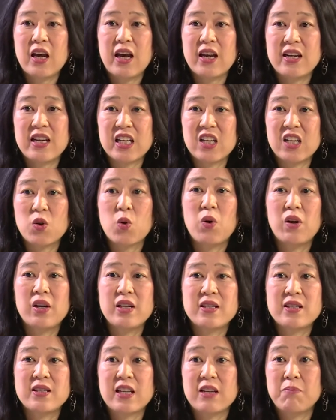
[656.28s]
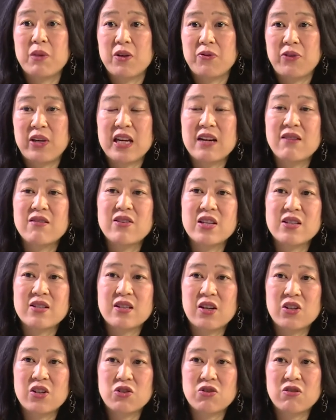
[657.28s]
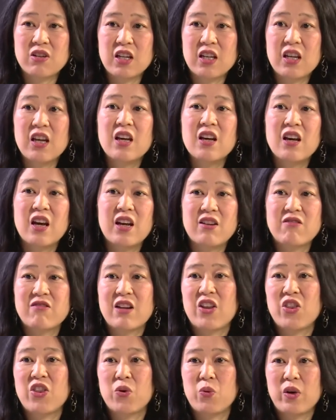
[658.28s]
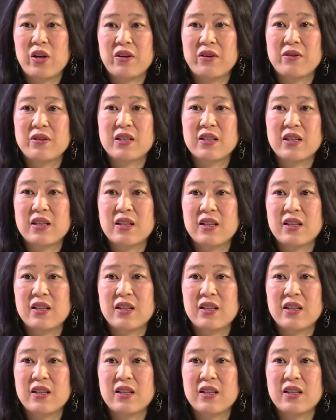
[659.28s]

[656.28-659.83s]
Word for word: and inequality, both here in this country and around the world.